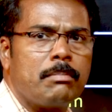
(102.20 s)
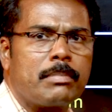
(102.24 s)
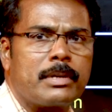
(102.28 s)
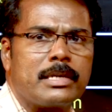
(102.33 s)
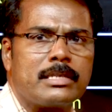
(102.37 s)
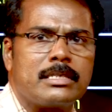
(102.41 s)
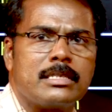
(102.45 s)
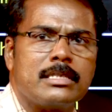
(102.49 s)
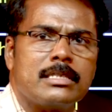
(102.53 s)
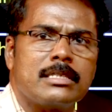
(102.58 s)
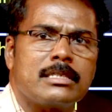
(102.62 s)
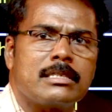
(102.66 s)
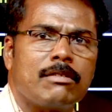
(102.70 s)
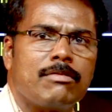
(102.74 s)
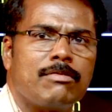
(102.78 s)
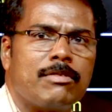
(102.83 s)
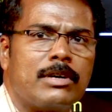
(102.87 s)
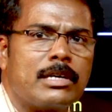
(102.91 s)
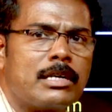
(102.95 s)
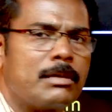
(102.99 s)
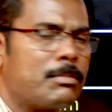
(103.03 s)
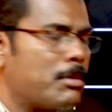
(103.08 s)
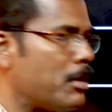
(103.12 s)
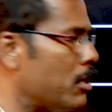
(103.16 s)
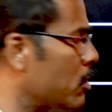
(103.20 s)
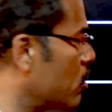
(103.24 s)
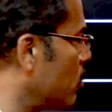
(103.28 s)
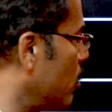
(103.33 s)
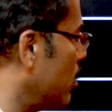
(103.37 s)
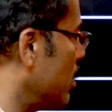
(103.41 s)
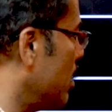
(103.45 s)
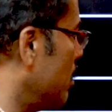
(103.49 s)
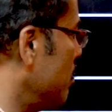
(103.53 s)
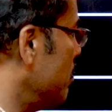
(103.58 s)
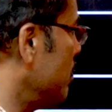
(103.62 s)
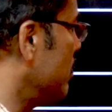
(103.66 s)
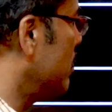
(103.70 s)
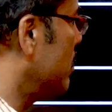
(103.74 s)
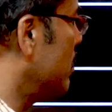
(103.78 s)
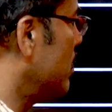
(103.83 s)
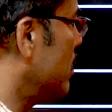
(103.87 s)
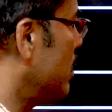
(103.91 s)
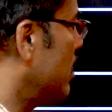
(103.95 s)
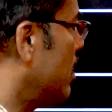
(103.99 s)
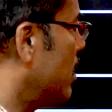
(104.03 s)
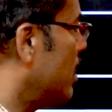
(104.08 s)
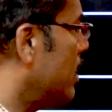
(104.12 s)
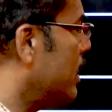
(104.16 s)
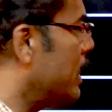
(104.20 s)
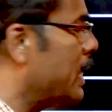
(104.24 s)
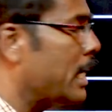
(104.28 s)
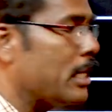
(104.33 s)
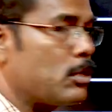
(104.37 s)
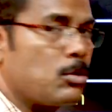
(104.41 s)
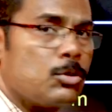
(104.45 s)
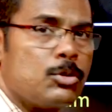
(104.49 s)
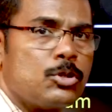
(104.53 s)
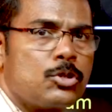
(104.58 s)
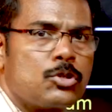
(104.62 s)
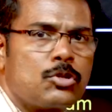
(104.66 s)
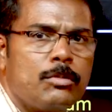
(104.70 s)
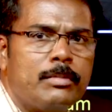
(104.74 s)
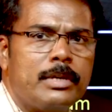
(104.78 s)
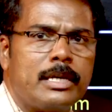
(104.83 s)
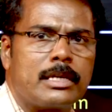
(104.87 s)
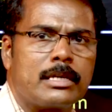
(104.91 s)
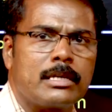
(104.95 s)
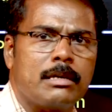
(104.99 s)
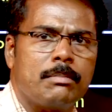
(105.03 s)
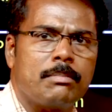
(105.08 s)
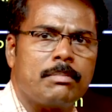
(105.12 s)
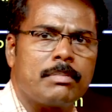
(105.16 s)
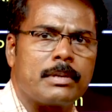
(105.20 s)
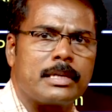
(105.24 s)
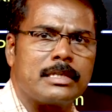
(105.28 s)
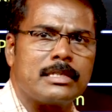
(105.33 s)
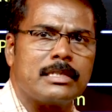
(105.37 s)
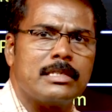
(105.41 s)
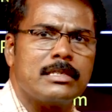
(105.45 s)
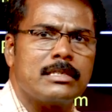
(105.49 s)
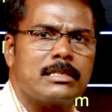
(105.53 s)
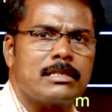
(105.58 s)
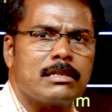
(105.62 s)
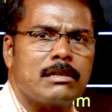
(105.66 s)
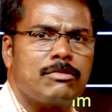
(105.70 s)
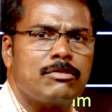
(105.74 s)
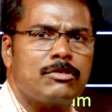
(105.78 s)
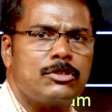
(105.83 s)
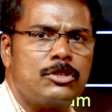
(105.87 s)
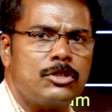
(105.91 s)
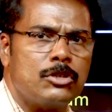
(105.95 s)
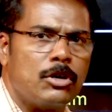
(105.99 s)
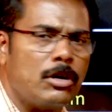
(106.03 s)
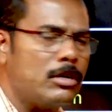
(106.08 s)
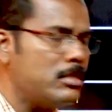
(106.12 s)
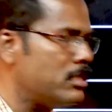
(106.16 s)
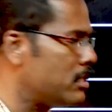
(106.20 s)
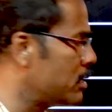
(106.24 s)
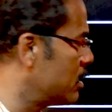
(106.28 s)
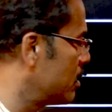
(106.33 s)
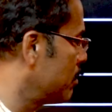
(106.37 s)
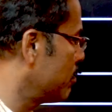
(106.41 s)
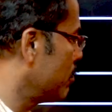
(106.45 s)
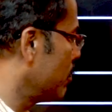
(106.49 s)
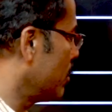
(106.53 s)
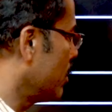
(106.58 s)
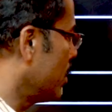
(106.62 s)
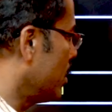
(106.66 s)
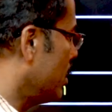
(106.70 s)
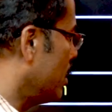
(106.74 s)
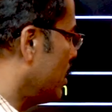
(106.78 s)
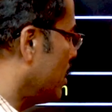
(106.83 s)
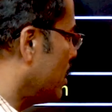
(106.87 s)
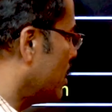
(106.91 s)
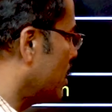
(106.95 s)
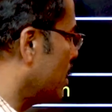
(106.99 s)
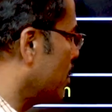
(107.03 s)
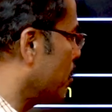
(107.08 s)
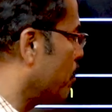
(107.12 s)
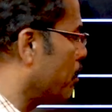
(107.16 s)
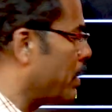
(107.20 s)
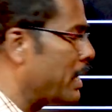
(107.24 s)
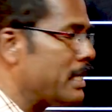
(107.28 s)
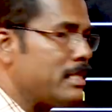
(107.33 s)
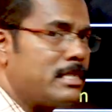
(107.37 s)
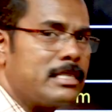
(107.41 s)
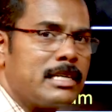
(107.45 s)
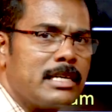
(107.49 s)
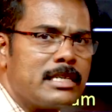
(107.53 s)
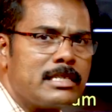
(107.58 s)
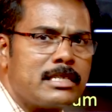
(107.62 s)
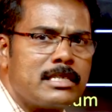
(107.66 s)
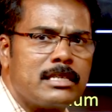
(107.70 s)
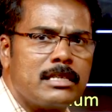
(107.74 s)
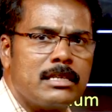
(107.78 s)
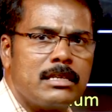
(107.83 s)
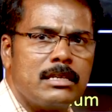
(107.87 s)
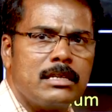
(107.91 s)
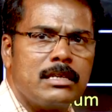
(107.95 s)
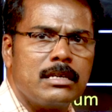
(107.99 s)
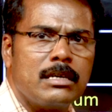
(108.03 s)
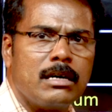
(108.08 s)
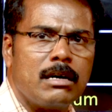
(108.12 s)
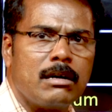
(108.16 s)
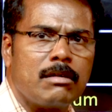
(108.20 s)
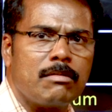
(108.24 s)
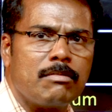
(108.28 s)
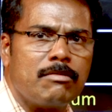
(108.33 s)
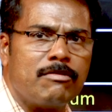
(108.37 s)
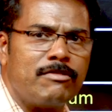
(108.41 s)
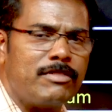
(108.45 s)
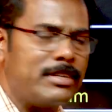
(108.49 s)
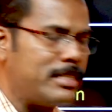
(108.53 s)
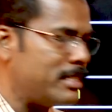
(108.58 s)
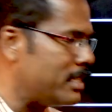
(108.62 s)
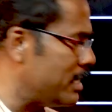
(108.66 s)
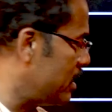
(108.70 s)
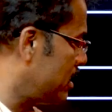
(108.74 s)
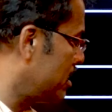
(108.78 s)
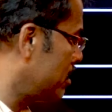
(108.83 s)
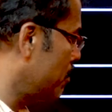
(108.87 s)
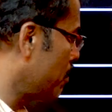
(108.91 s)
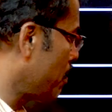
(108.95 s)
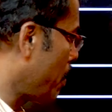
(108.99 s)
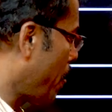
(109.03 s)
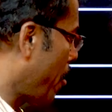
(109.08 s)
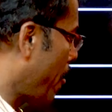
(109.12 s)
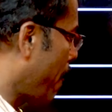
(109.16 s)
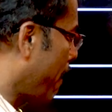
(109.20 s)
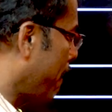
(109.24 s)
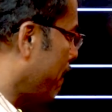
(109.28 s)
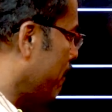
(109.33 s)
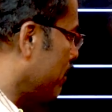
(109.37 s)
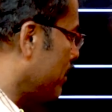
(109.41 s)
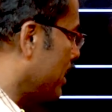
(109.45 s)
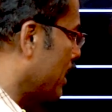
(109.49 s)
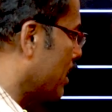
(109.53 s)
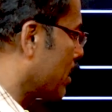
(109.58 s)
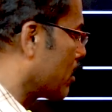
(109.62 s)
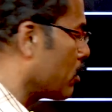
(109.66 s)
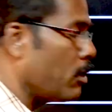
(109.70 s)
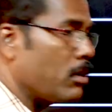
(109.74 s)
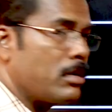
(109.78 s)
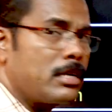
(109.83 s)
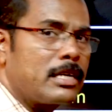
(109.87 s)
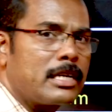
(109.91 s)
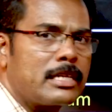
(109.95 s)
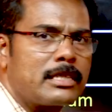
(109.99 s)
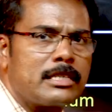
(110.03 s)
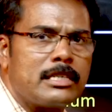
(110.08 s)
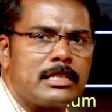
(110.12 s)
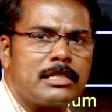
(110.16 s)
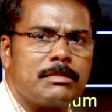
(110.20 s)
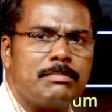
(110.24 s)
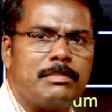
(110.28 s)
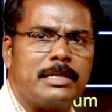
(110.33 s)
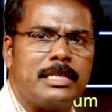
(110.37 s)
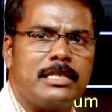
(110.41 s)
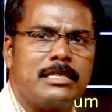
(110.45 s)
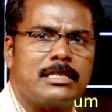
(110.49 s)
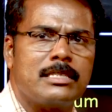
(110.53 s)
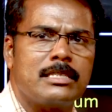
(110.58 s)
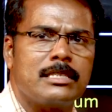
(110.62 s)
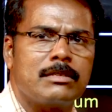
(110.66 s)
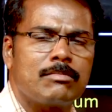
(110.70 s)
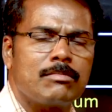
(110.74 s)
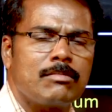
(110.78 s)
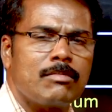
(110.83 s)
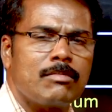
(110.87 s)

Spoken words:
presence of vertebral column; Gnathostomata, presence of jaws; and Pisces are fishes. Then Chondrichthyes means